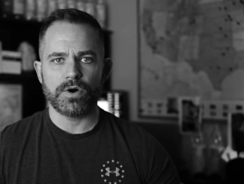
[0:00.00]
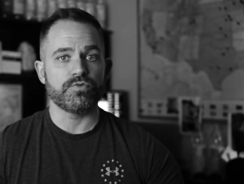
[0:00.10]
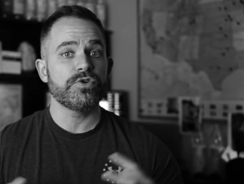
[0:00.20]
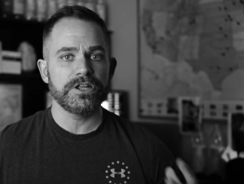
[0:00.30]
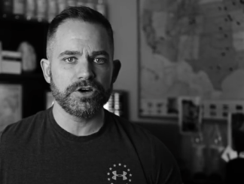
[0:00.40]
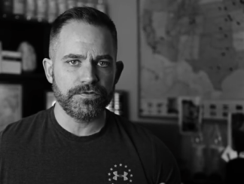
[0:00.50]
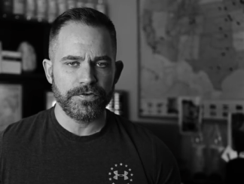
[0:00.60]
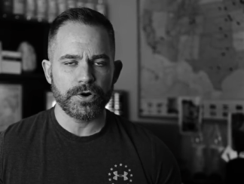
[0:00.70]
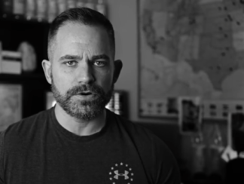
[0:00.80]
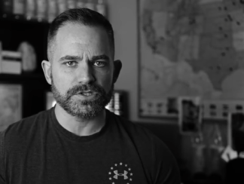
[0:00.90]
where really good
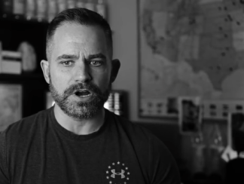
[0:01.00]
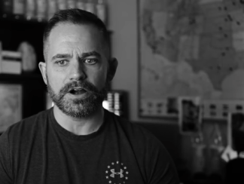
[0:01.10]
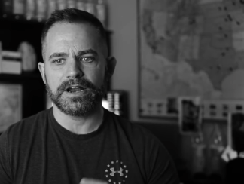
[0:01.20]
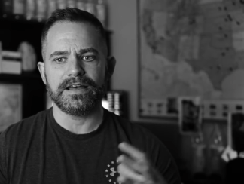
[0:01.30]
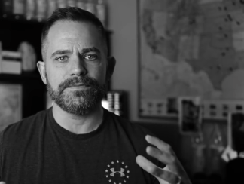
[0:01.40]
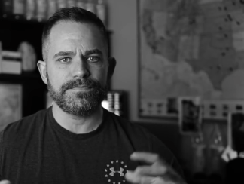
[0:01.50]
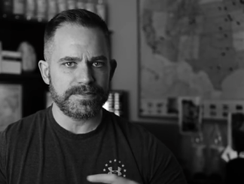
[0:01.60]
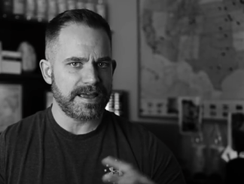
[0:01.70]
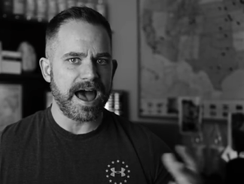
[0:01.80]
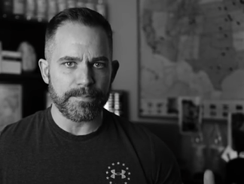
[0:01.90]
photos are gonna
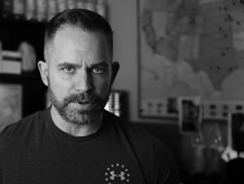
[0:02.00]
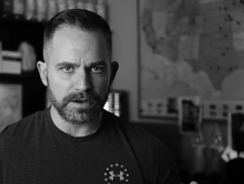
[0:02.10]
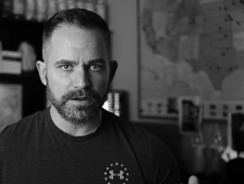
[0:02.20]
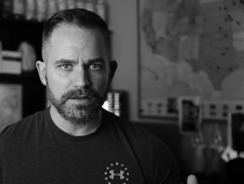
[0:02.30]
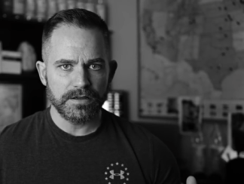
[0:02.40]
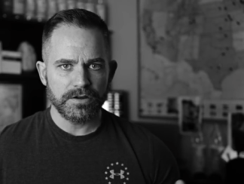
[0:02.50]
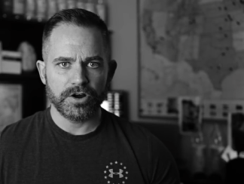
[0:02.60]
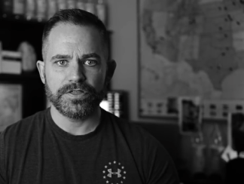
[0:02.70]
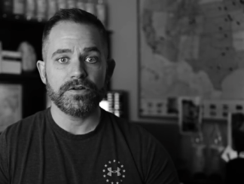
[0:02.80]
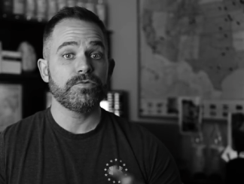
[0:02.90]
happen,
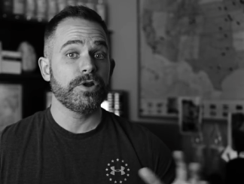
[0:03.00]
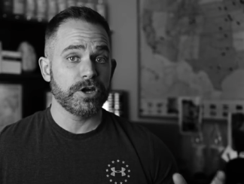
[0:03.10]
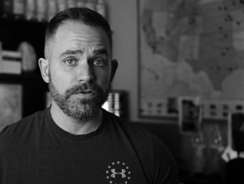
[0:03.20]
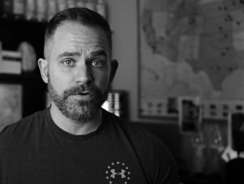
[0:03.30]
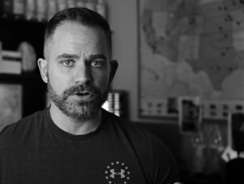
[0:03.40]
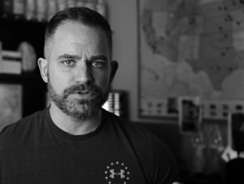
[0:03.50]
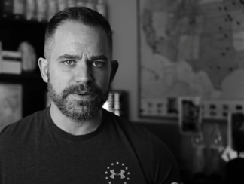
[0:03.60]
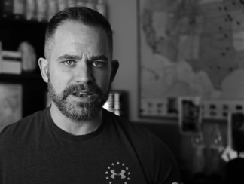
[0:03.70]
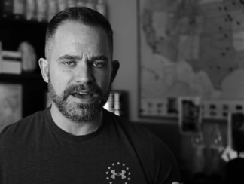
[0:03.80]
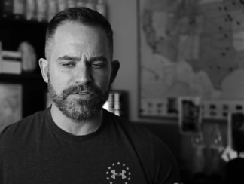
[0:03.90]
or the really good photos would
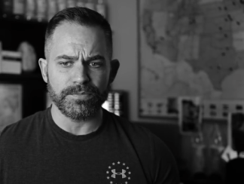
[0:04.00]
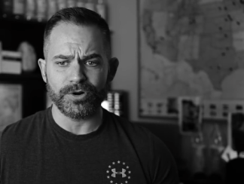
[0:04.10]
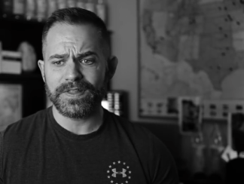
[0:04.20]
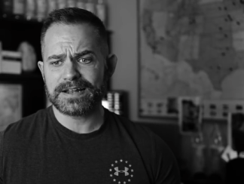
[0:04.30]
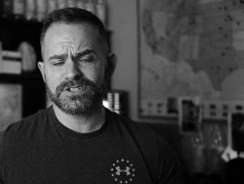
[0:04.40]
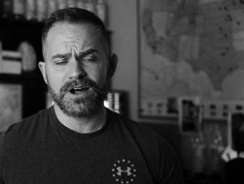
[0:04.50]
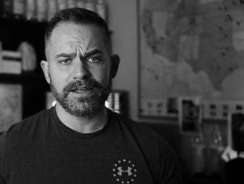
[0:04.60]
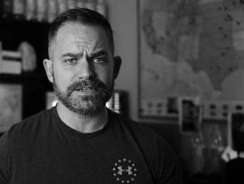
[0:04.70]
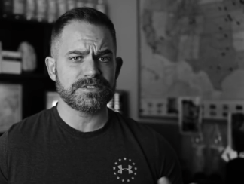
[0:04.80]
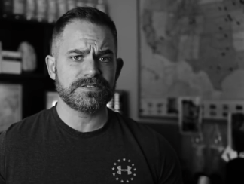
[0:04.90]
be inevitable. And that's not
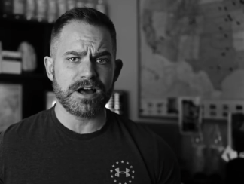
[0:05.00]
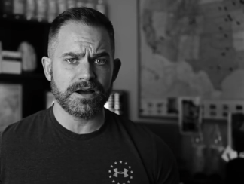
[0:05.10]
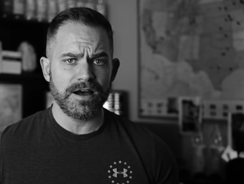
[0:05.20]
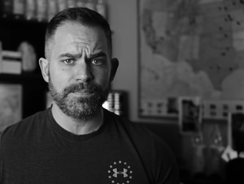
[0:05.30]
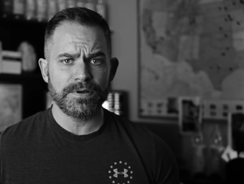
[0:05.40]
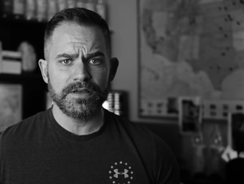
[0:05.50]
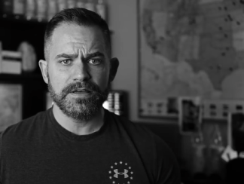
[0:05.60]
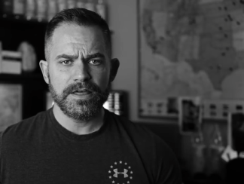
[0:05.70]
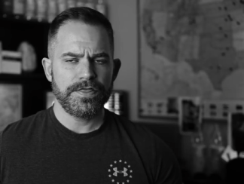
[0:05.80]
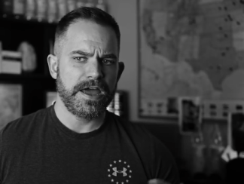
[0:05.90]
like a stuck-up
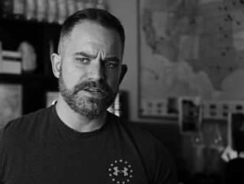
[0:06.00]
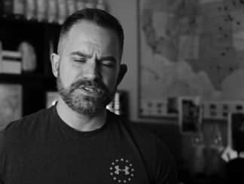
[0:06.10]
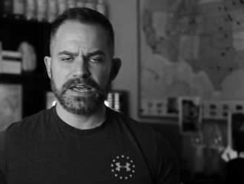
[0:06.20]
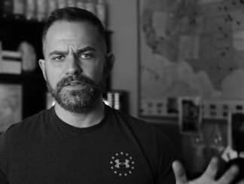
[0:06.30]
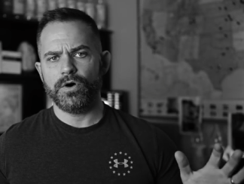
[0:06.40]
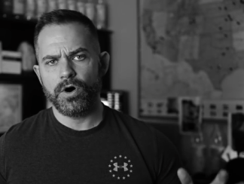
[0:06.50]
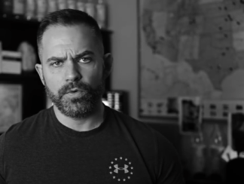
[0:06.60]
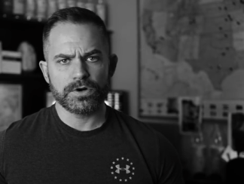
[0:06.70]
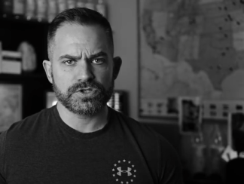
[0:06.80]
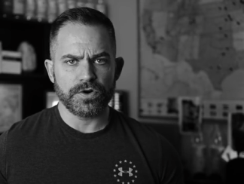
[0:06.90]
thing saying that, oh,
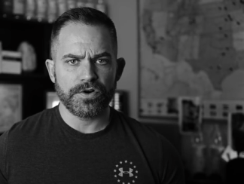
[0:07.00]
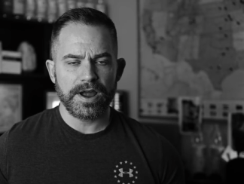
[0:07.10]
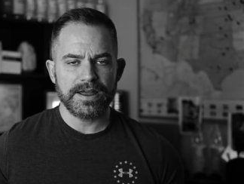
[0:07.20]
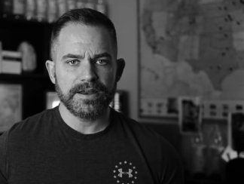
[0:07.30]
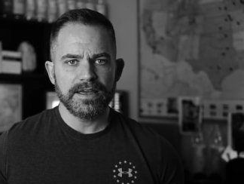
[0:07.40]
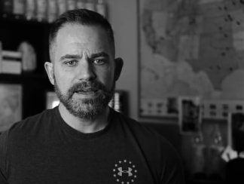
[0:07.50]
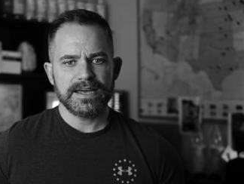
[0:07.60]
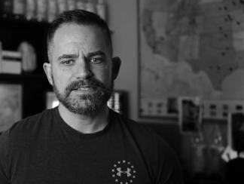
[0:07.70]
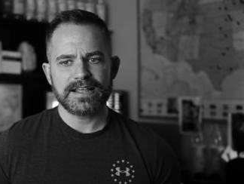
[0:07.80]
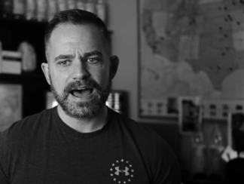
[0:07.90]
we're so great.
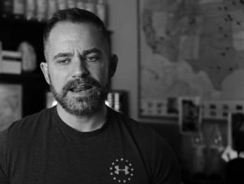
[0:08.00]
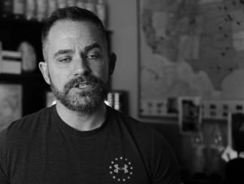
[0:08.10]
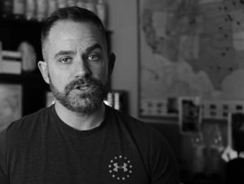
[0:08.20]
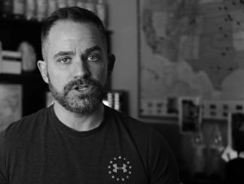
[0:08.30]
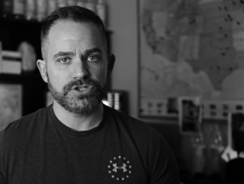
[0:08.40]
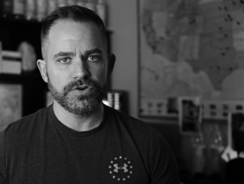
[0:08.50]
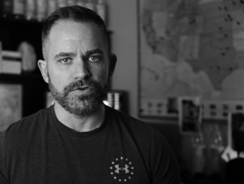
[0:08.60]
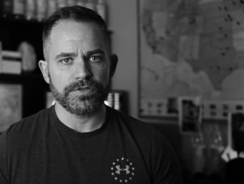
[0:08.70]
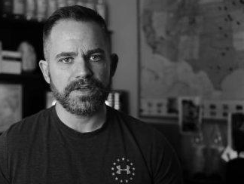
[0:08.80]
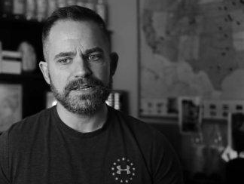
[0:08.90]
It's that it's the
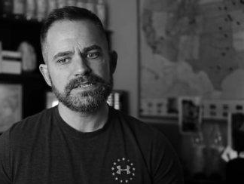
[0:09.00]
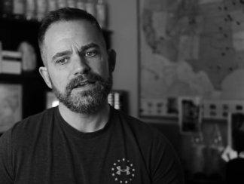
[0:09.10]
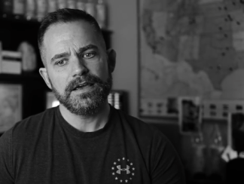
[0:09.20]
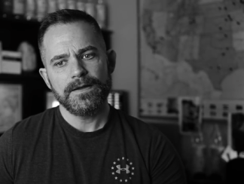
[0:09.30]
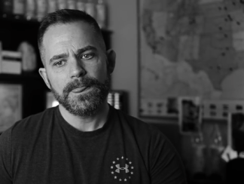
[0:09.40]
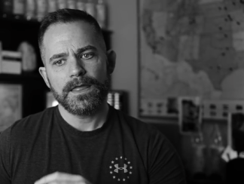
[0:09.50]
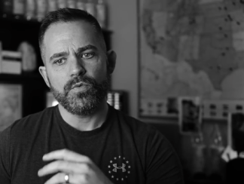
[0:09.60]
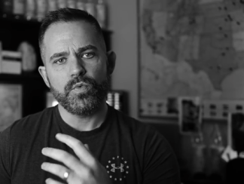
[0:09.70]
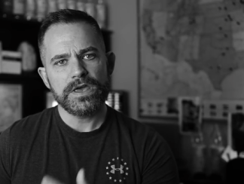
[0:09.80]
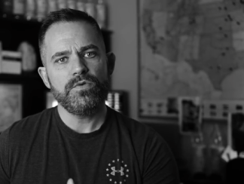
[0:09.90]
truth. It's
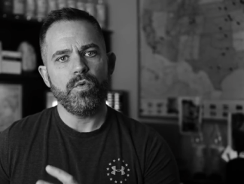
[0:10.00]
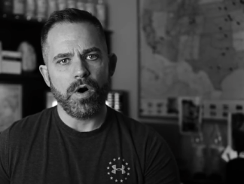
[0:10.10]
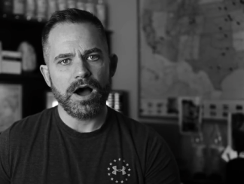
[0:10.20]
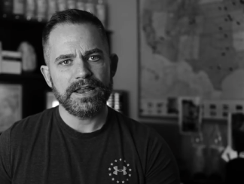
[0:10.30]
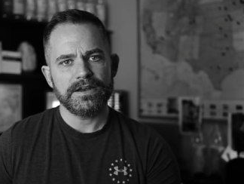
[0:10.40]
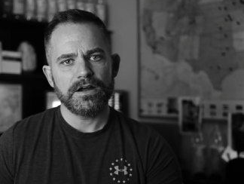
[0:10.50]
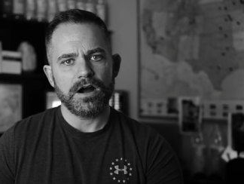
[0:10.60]
we want